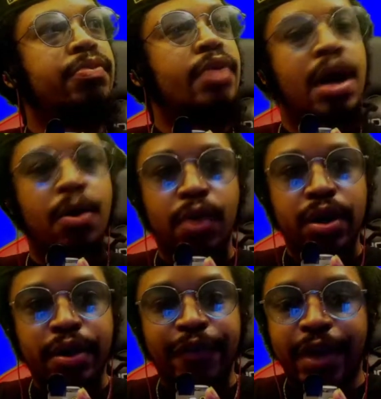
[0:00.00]
I
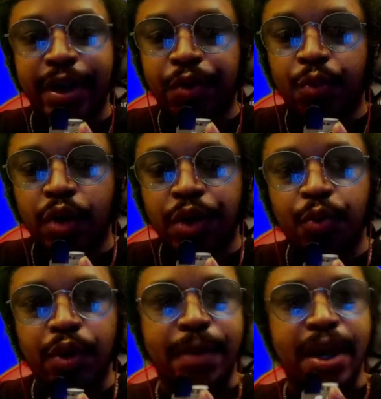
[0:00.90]
wonder if I can run
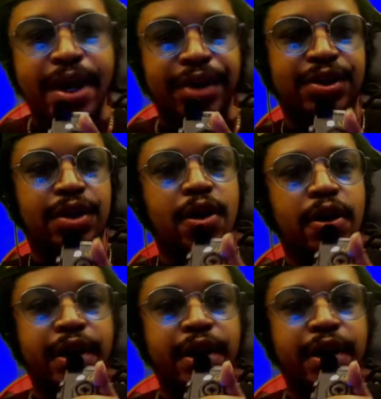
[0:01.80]
one of my XLR